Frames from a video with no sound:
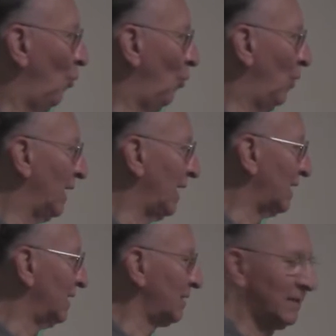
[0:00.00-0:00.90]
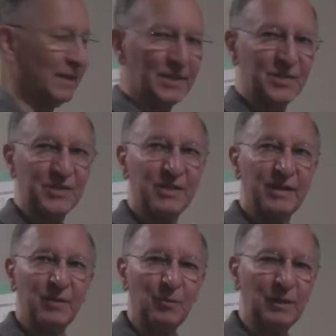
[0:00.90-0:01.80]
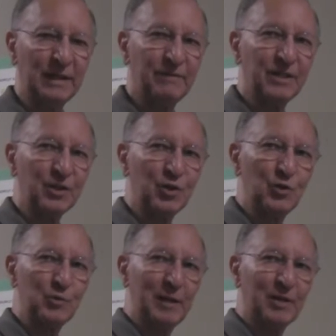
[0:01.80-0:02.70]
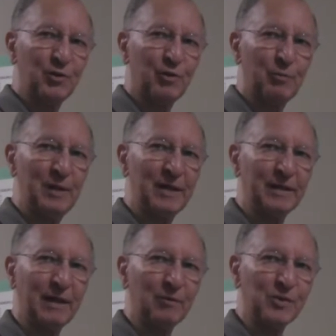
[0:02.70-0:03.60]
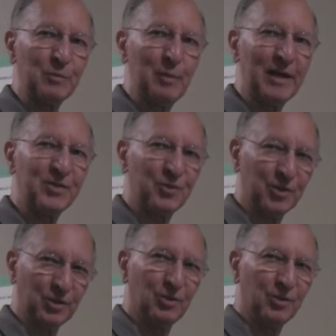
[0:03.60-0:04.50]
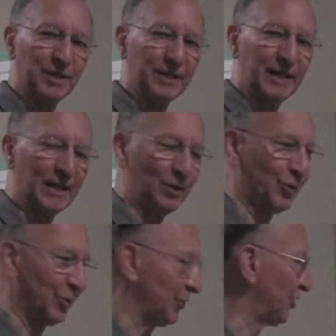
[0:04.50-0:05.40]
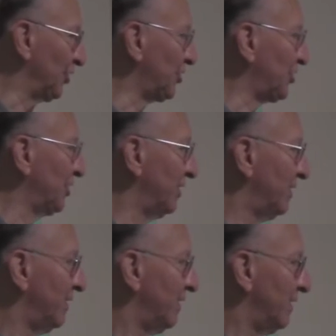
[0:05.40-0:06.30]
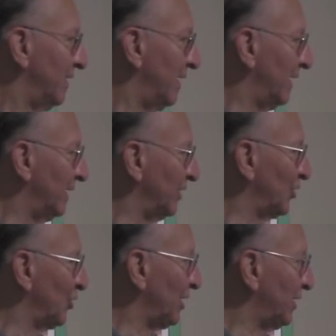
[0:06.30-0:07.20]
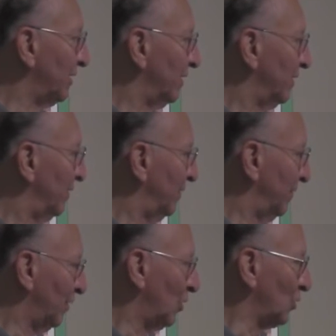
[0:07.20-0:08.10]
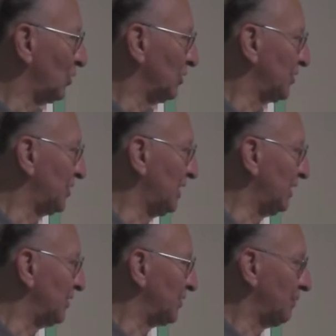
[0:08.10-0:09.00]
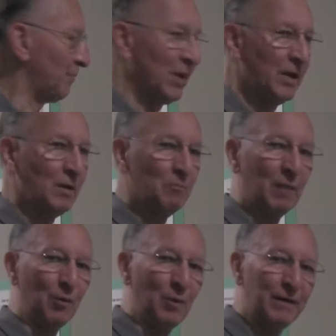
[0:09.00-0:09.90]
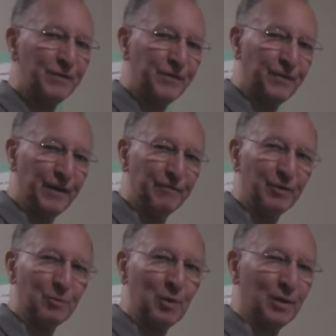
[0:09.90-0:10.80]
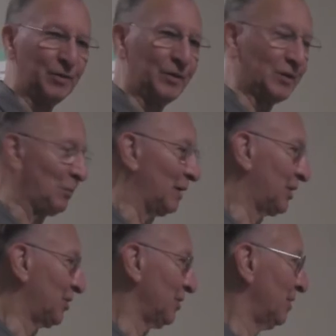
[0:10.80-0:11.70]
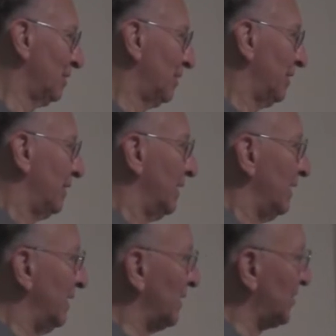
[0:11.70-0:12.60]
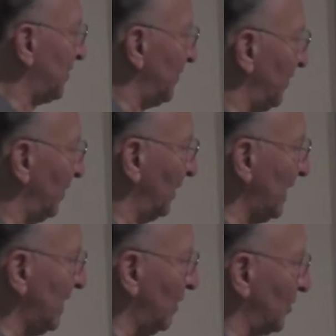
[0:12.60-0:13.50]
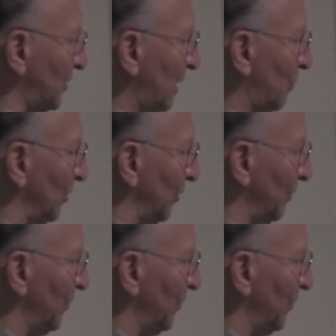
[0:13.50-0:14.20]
when I cut this, we lived in Coos Bay, North Bend. I was the pastor at Gloria Dei Lutheran Church and enjoyed the coastal scenes. My wife's favorite part of this picture is the lighthouse keeper,